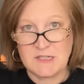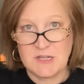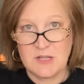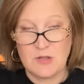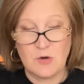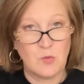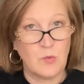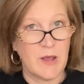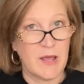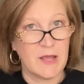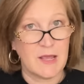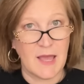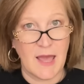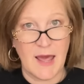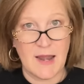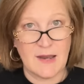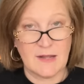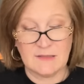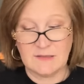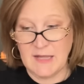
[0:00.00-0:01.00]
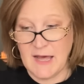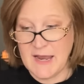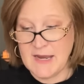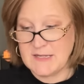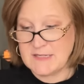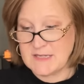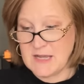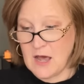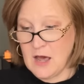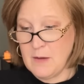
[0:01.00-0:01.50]
to the wick and it
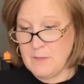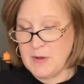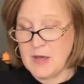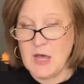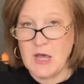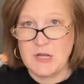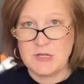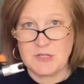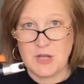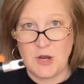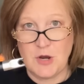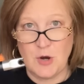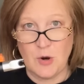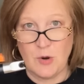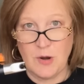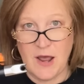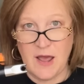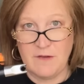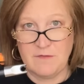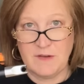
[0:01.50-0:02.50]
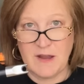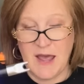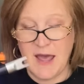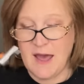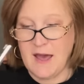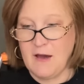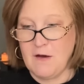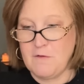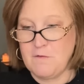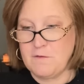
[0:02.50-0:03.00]
lights up. So you don't have to
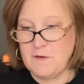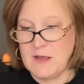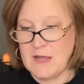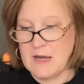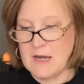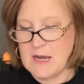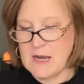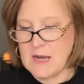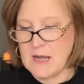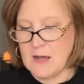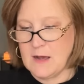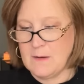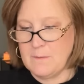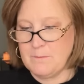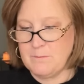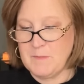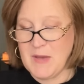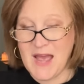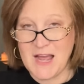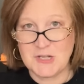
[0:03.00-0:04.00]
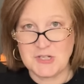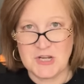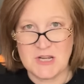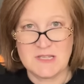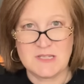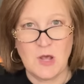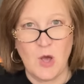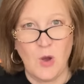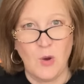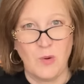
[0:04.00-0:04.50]
have any um,
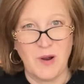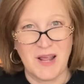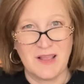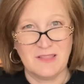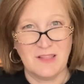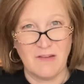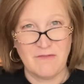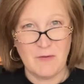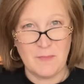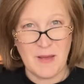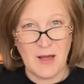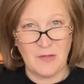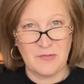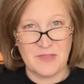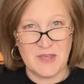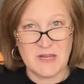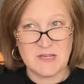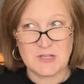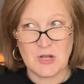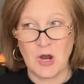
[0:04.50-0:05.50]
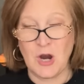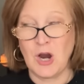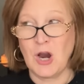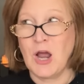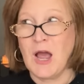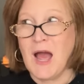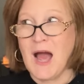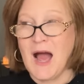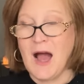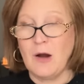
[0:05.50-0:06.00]
matches. What I love about these are,
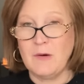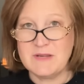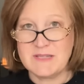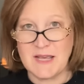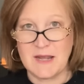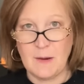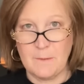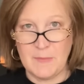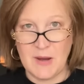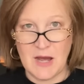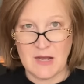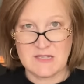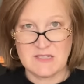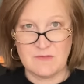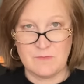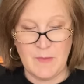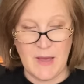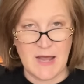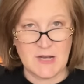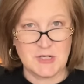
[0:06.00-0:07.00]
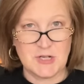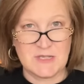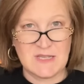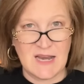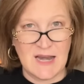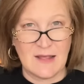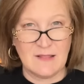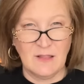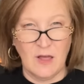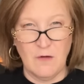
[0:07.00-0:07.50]
I always get a box of matches
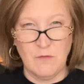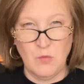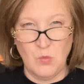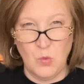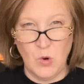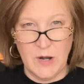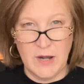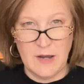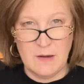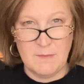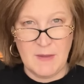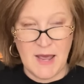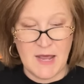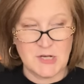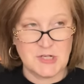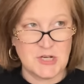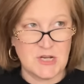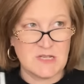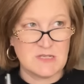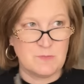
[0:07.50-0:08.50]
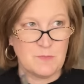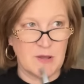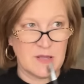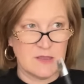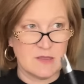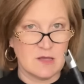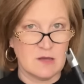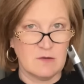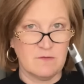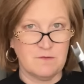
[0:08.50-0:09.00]
and I love wooden matches,
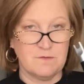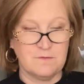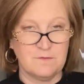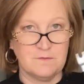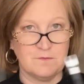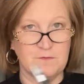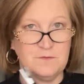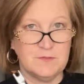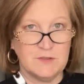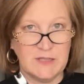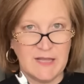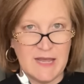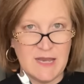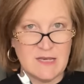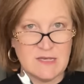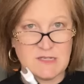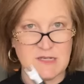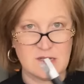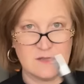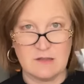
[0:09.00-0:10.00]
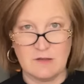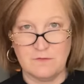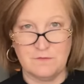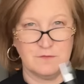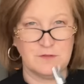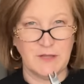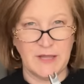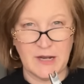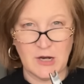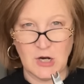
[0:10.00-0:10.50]
but the flint, the
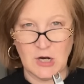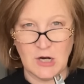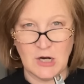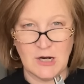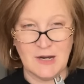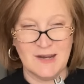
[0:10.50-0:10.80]
flicker